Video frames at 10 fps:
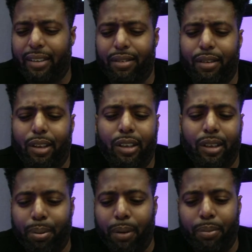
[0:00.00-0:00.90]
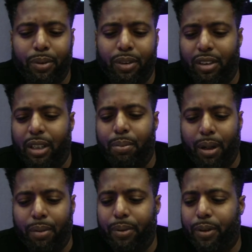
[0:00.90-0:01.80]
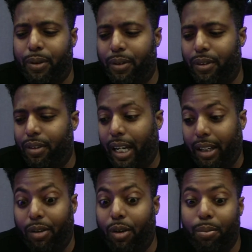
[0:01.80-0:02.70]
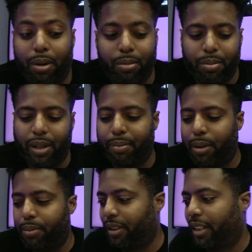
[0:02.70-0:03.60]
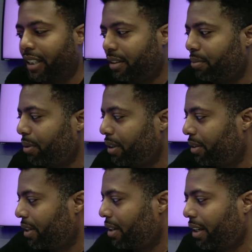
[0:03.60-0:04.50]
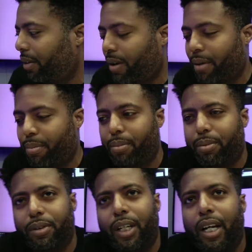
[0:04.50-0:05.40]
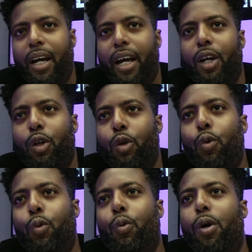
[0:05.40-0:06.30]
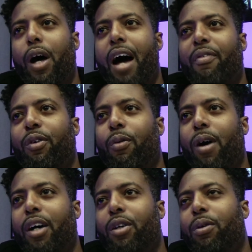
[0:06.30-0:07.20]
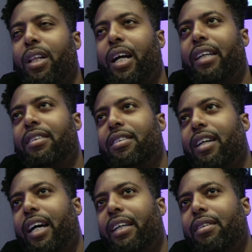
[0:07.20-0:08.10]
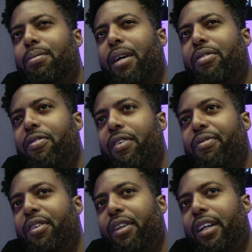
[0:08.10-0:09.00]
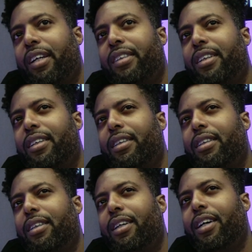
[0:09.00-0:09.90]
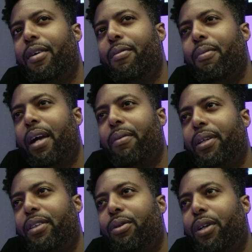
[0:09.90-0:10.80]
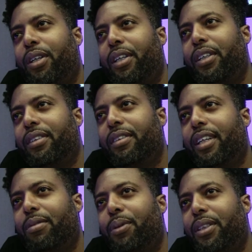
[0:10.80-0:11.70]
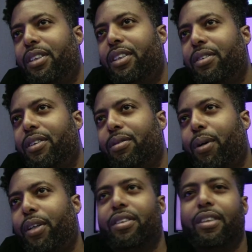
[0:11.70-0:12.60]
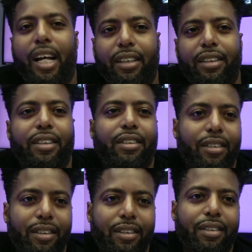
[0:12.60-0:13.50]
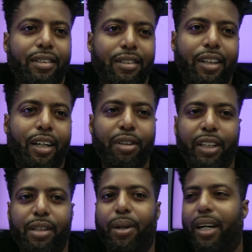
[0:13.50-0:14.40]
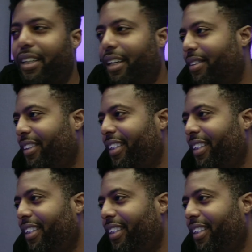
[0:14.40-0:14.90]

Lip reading: hood people and city people and like your own people, black people, and then get to being around like white people, after a while you realize it's about 15, maybe 20, that's being generous, personalities of anybody out there.